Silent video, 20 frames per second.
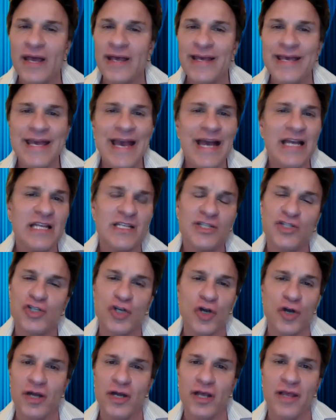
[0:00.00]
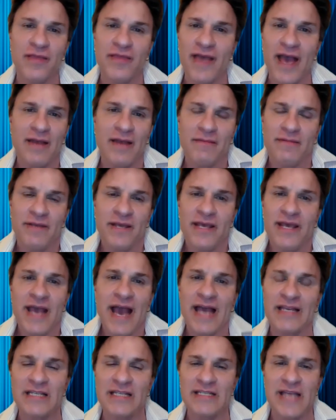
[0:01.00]
He had his journey that he
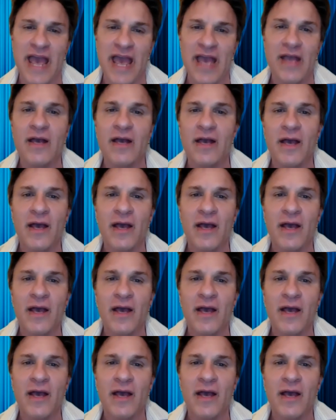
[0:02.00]
had to take,